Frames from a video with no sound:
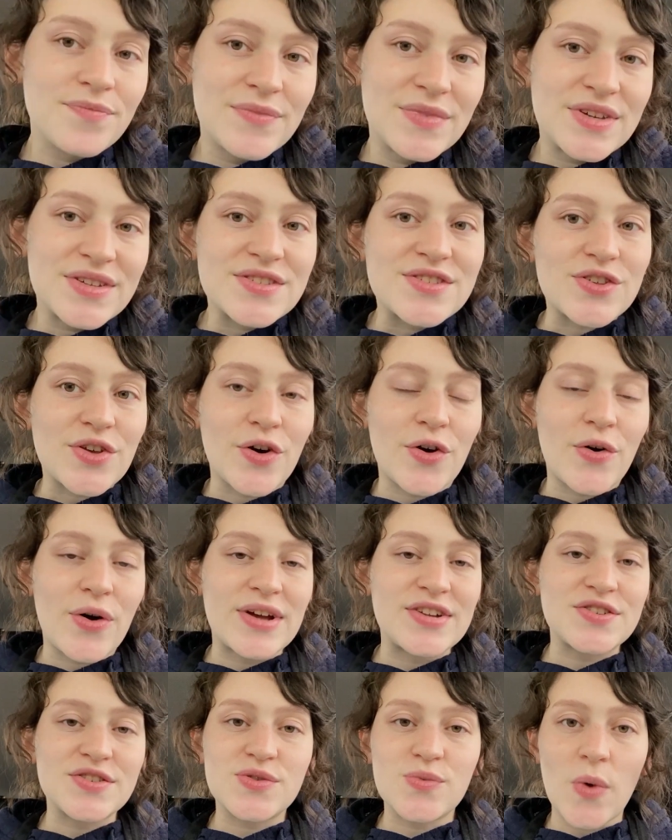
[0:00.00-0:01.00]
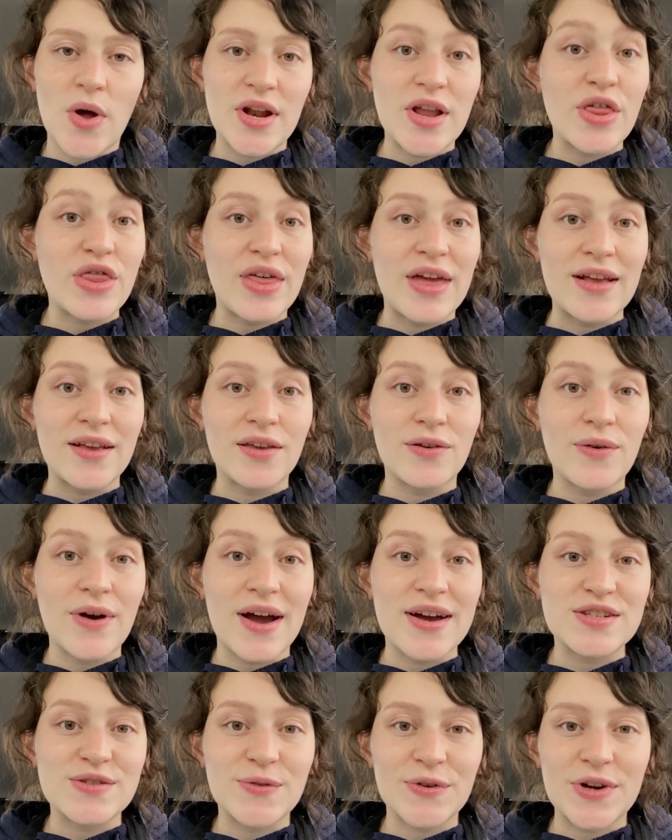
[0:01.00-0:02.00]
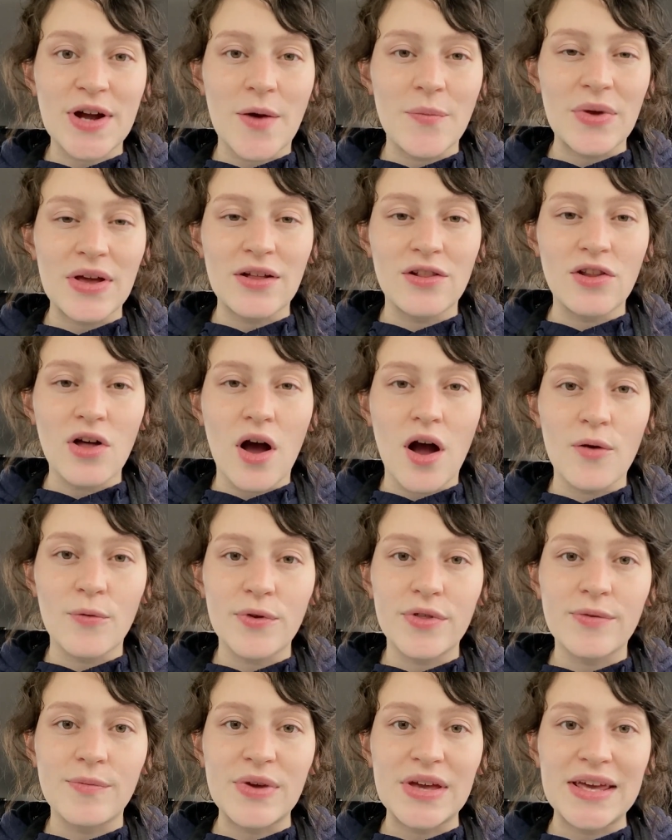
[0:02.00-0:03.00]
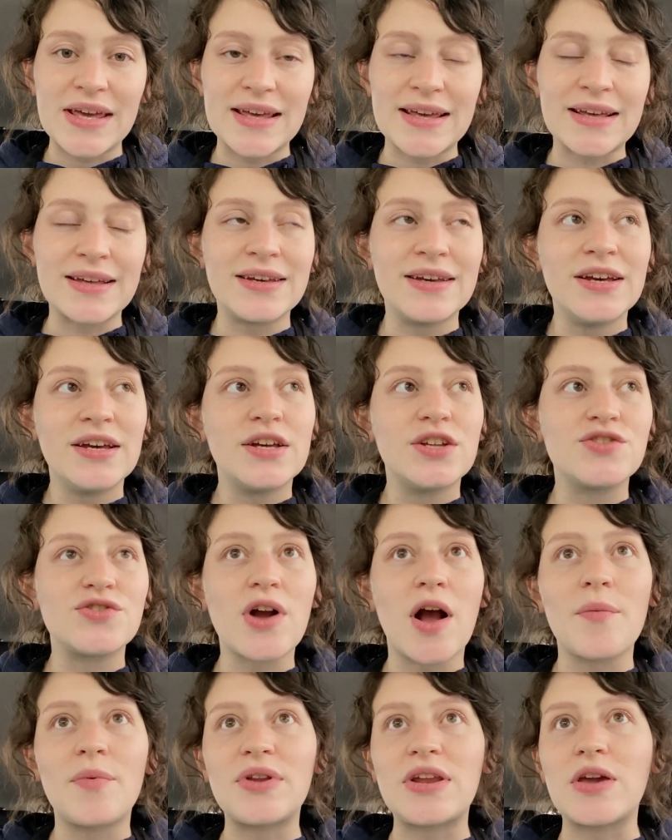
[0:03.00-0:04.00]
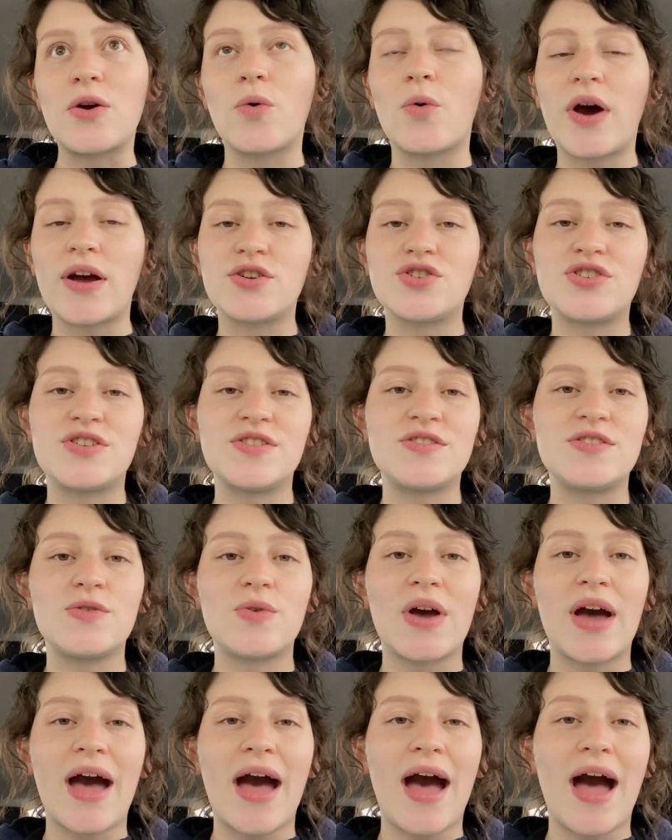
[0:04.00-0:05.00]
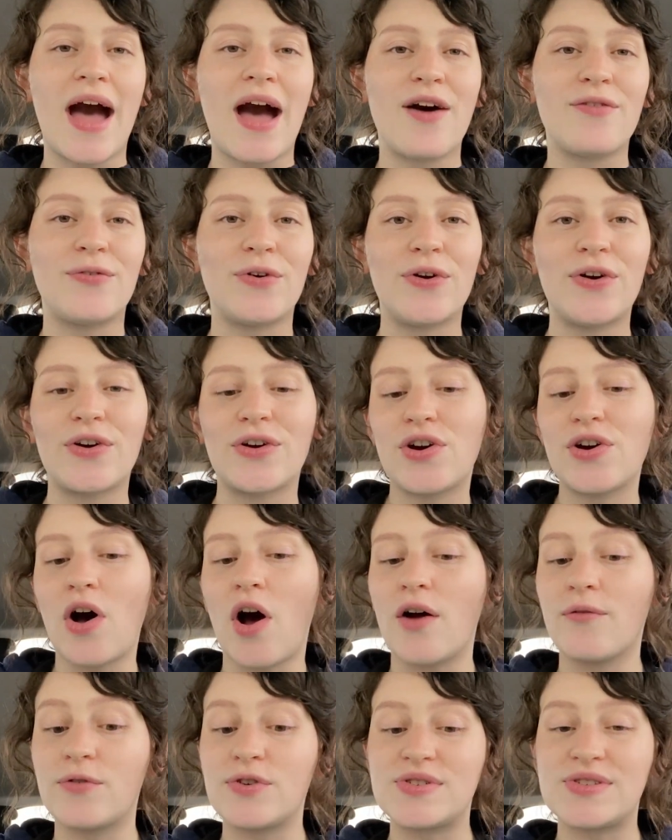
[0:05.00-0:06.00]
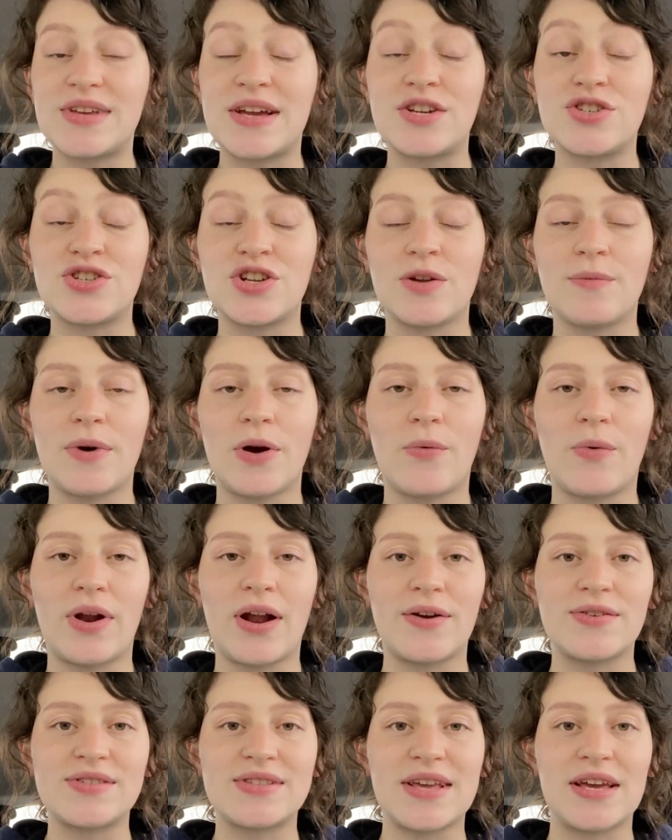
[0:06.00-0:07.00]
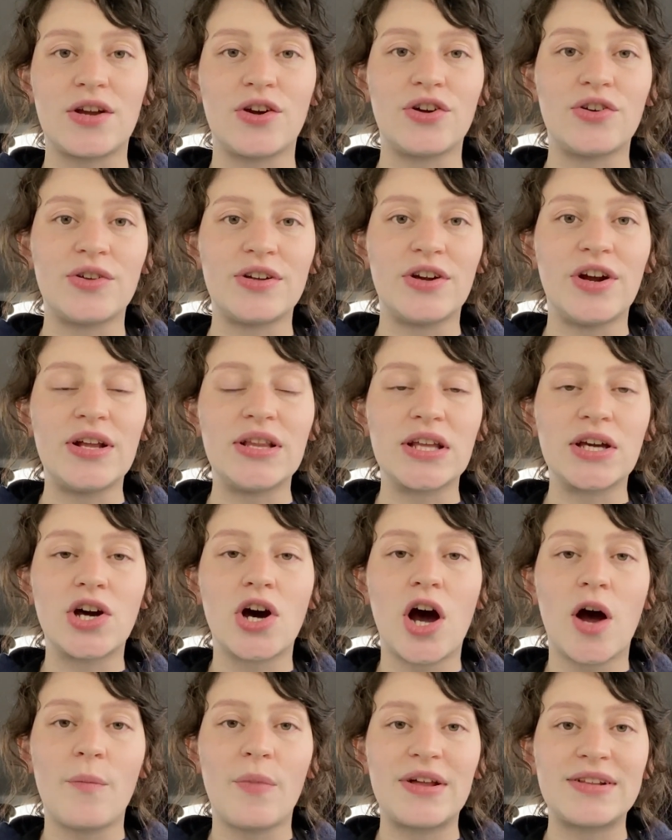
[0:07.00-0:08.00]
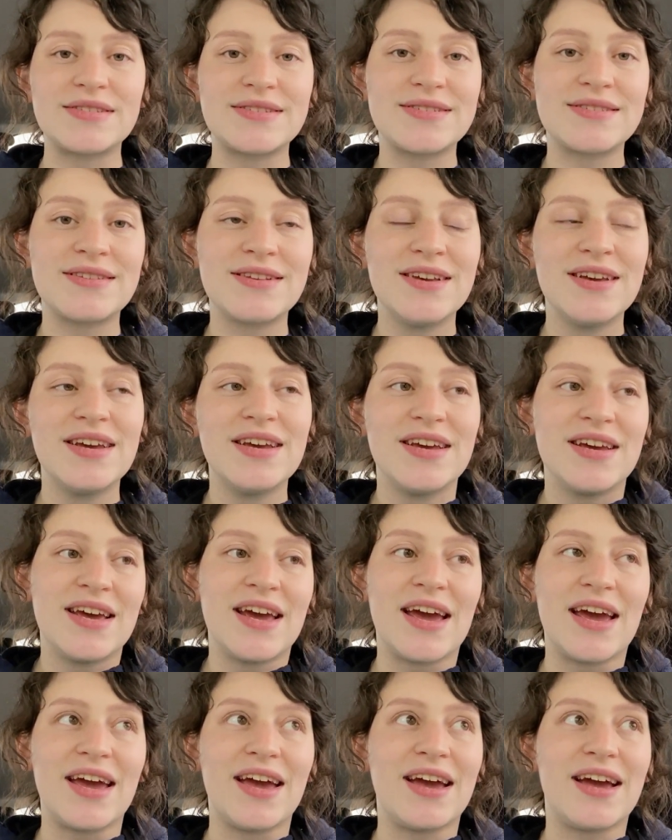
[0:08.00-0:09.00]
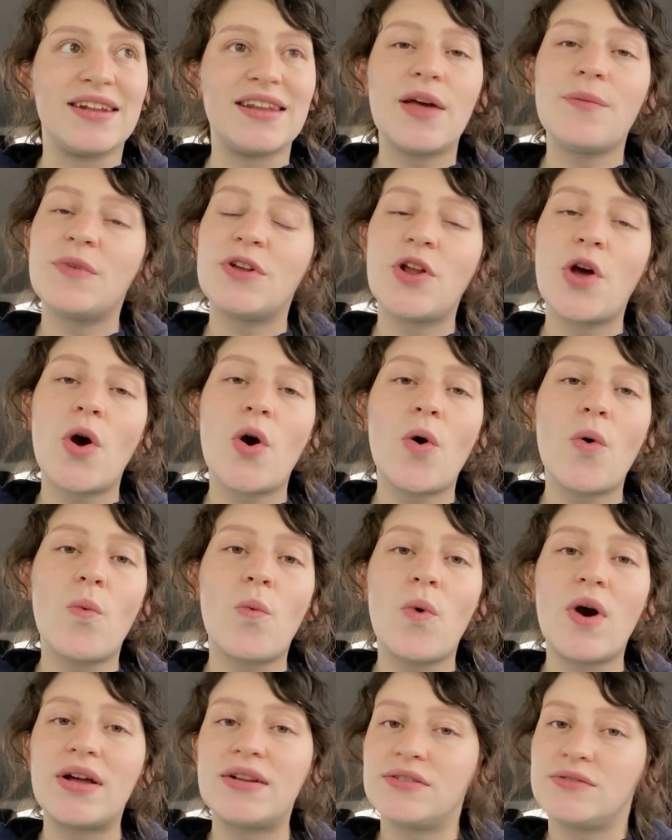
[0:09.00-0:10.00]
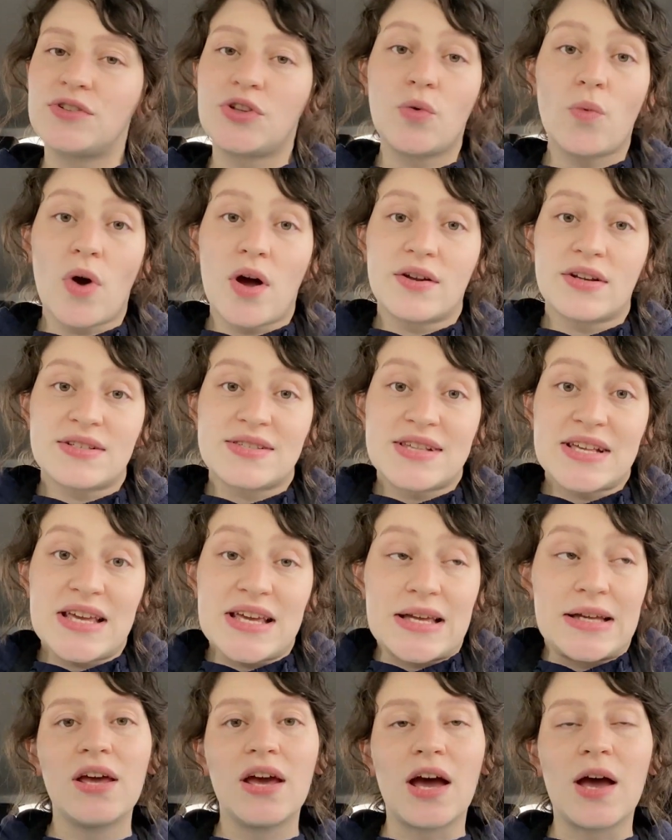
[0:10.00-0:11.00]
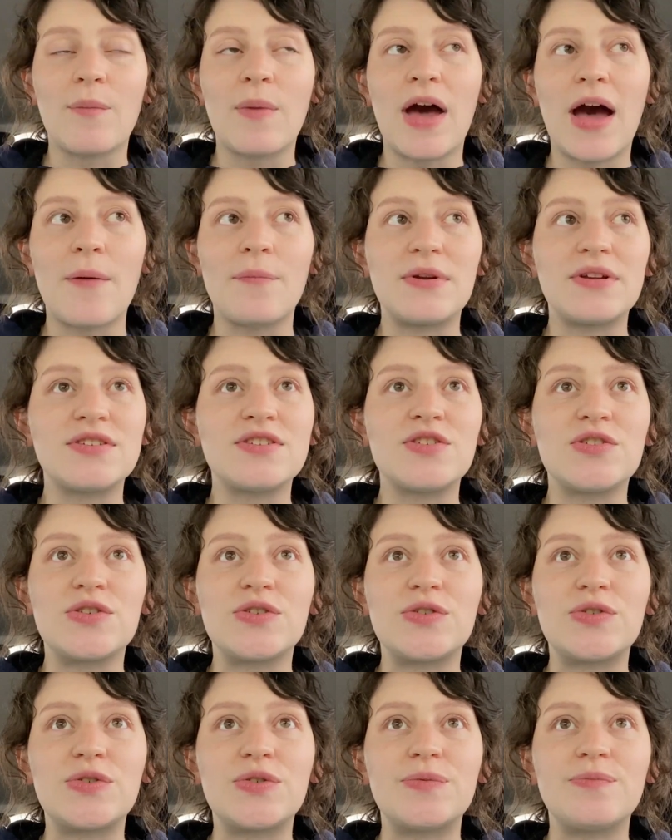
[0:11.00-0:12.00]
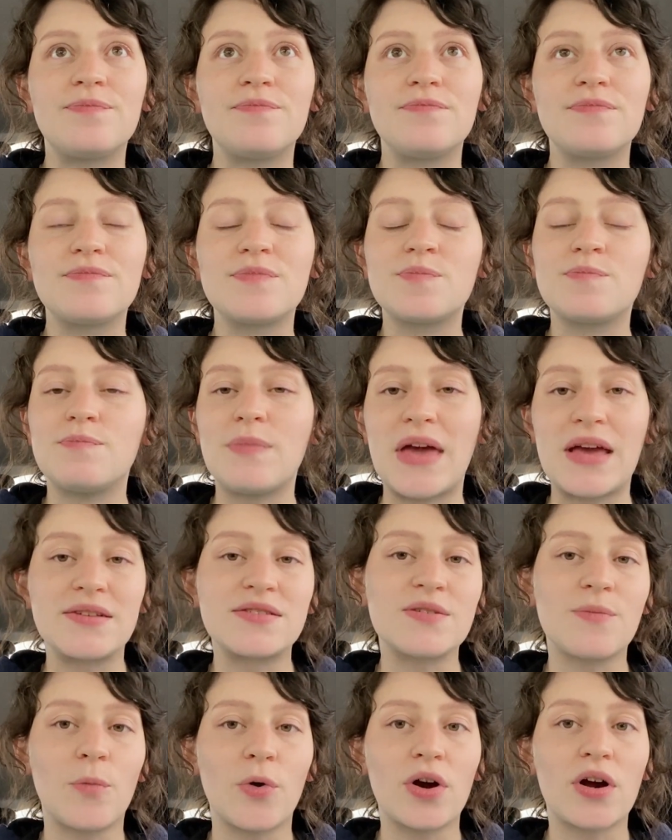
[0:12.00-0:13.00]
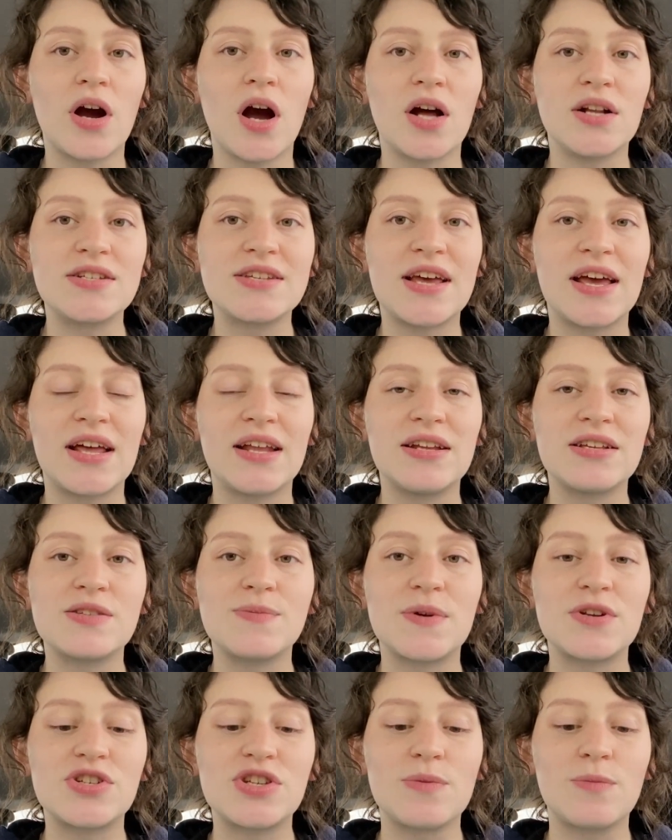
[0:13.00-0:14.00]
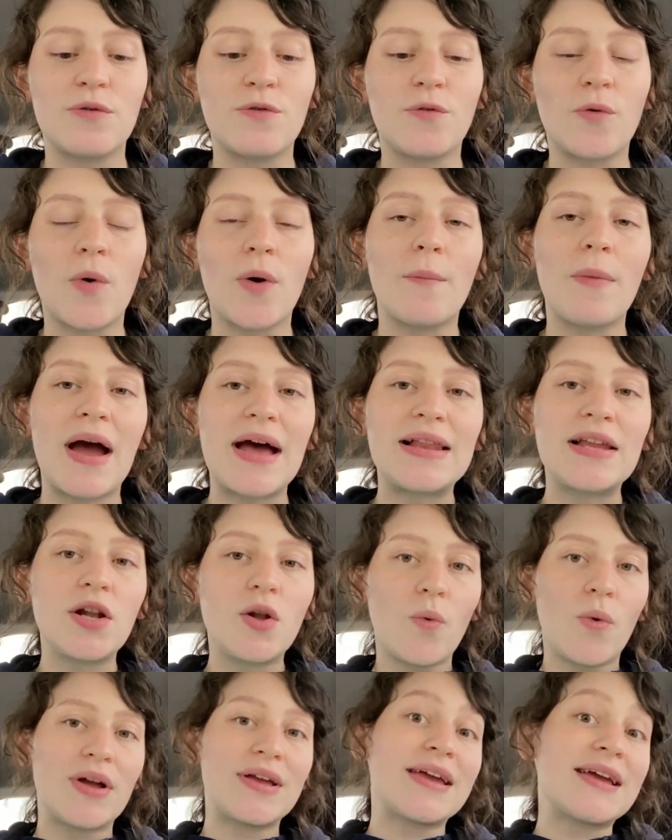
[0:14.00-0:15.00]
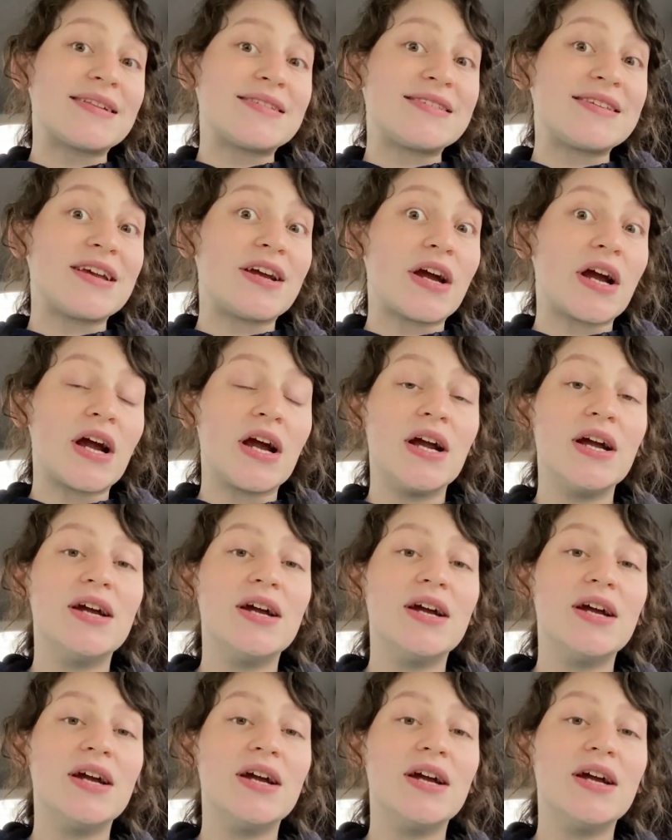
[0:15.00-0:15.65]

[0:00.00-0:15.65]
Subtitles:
So I just want to thank you guys for coming along with me. Drop any questions you have or conversation about what I was saying earlier in the comments, and let me know what you want to see. I'm happy to make some more content, especially before my little one gets here.